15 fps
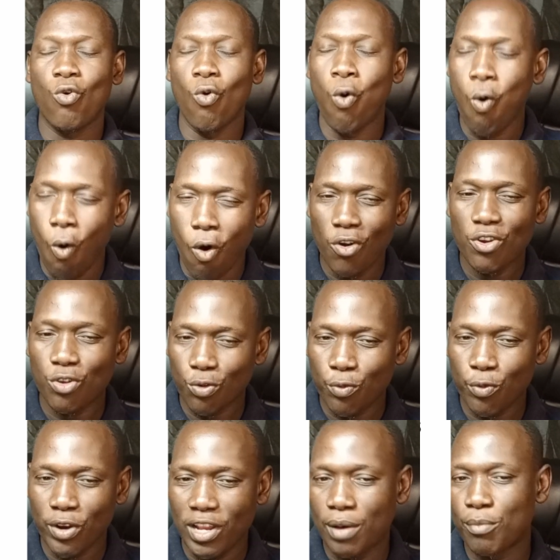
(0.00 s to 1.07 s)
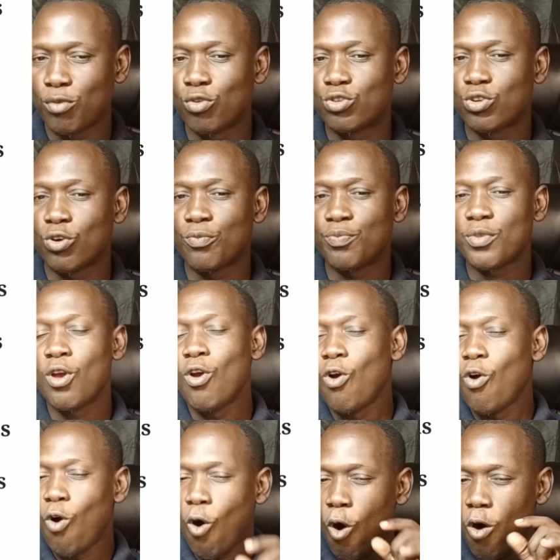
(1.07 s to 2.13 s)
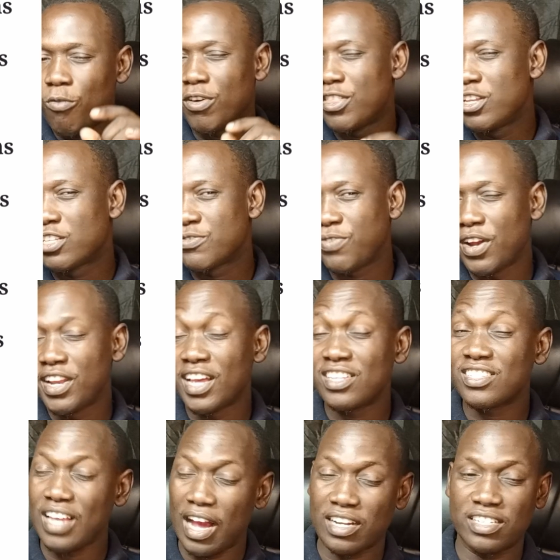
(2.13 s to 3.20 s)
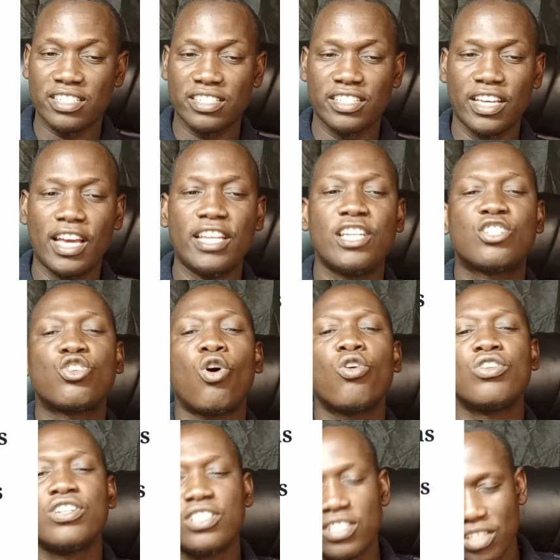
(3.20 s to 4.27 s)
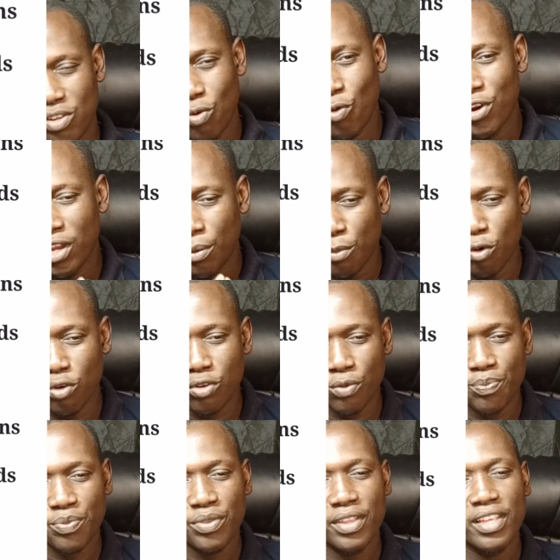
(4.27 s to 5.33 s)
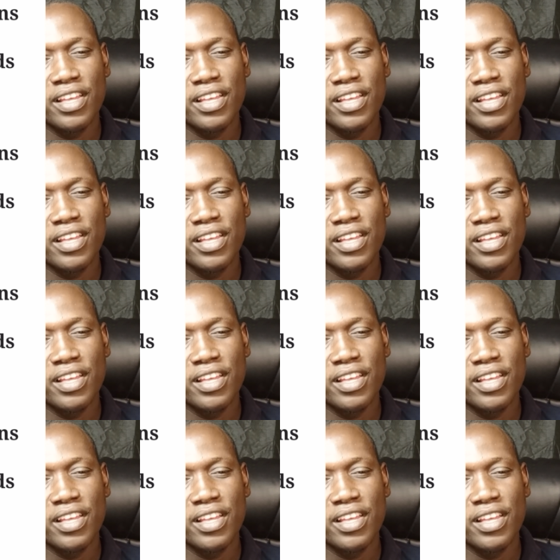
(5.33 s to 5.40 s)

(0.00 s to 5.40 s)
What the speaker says: warned William Ruto over this finance act, and he told William Ruto,